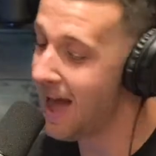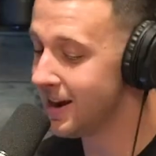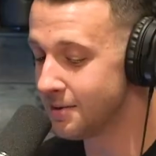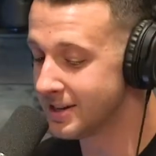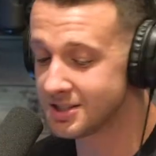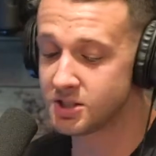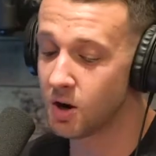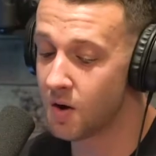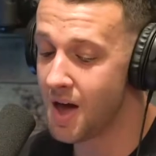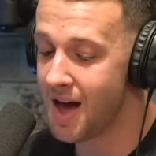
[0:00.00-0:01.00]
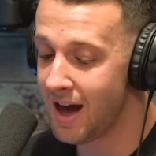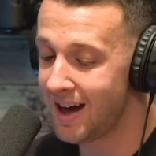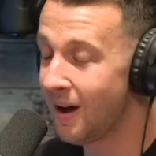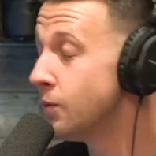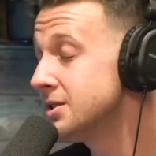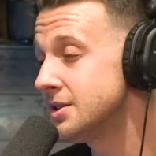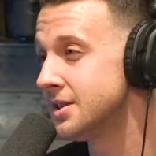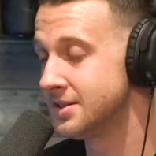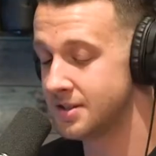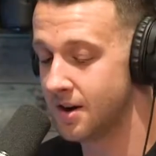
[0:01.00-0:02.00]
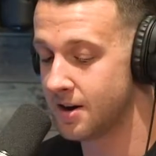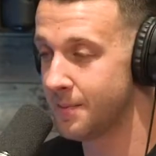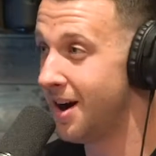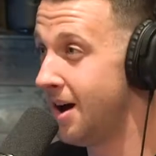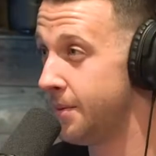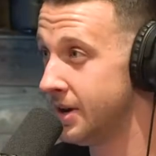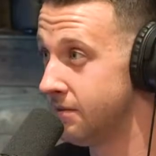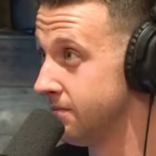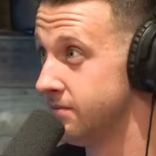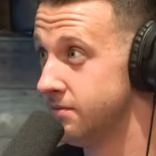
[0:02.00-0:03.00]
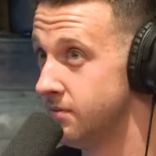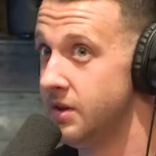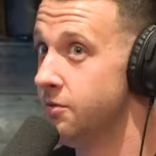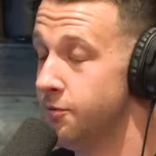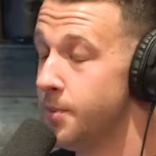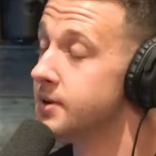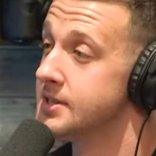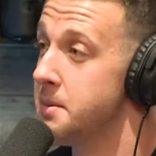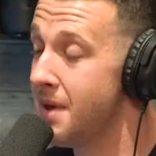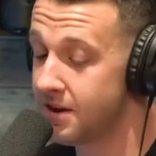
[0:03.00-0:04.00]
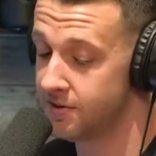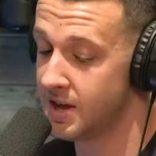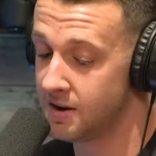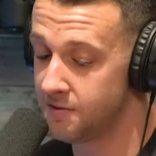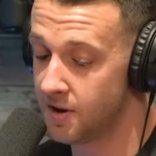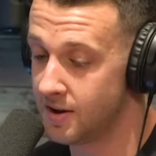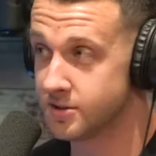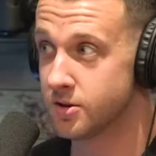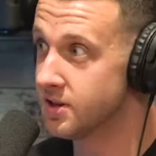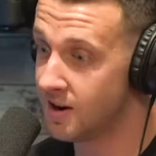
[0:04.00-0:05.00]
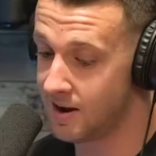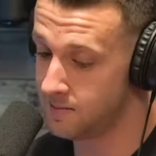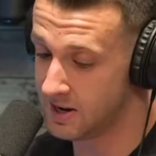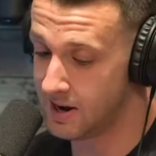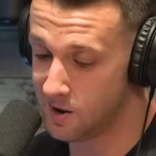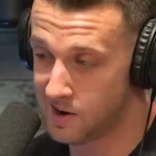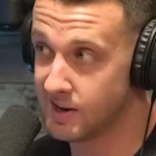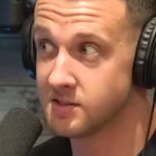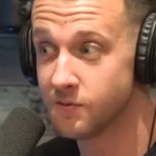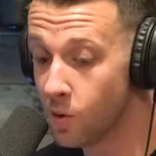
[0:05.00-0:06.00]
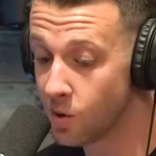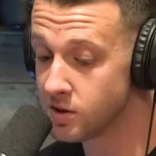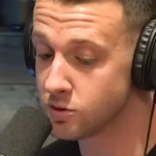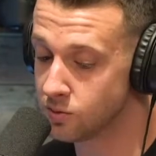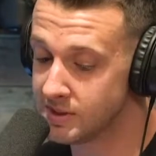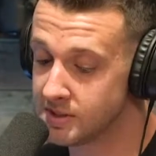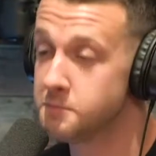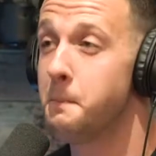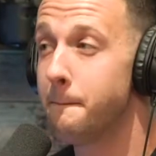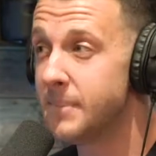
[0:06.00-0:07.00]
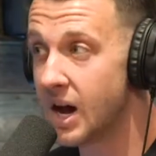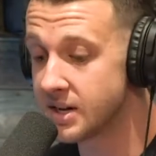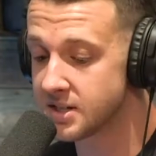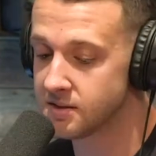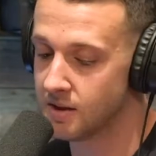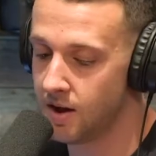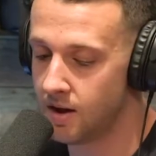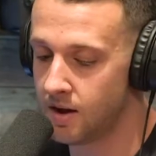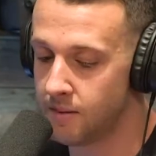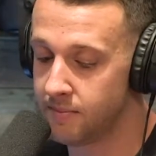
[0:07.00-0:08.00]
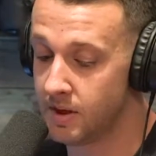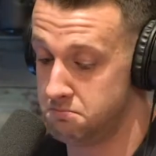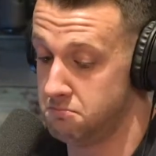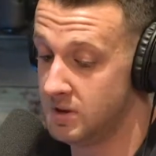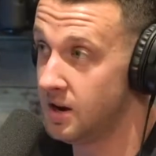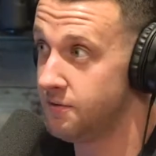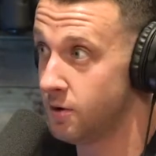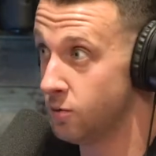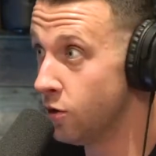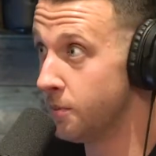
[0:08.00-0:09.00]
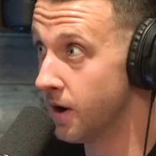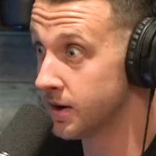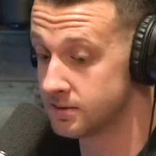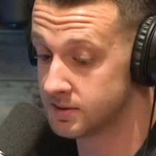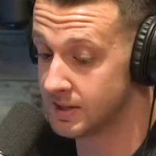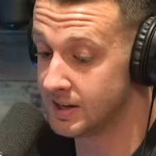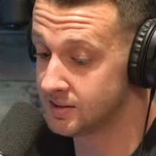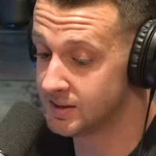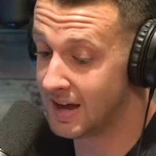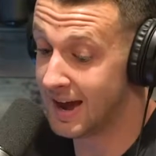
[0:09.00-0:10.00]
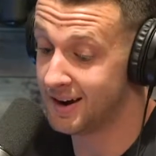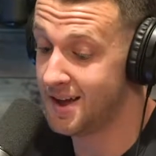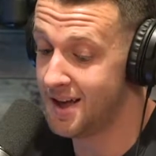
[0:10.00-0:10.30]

ahead. Anyways, so uh, Wilson doesn't talk about how many even footballs they make for the N F L and certainly mm-hmm. not how many cowhides for those reasons. Yeah. But um, the N F L rulebook states that